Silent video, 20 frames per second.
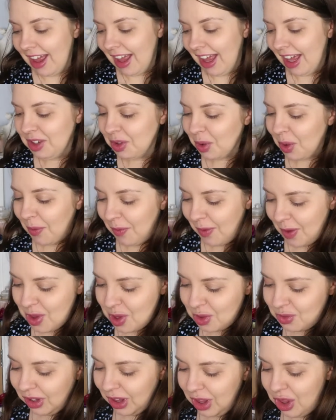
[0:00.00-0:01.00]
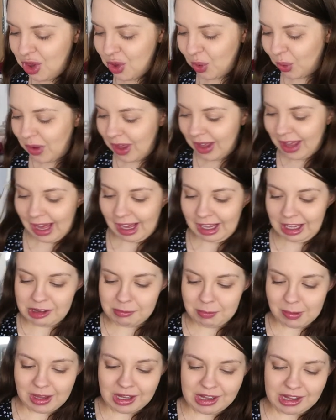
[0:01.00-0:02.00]
I don't know if I should really show you guys
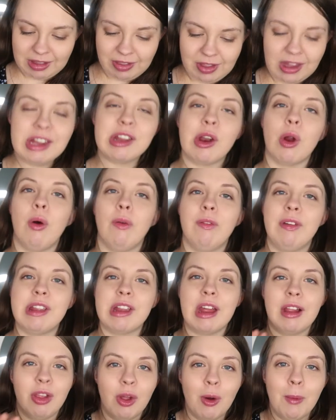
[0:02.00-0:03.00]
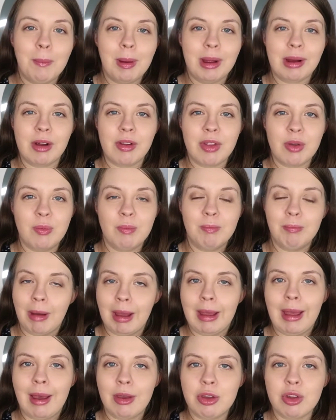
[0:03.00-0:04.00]
because these are obviously a lot bigger than
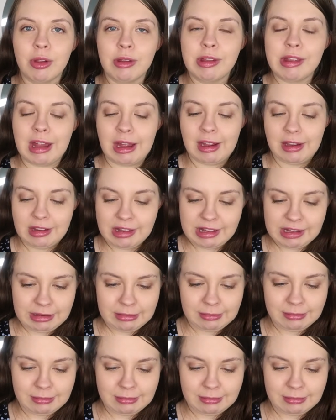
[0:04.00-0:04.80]
my actual size.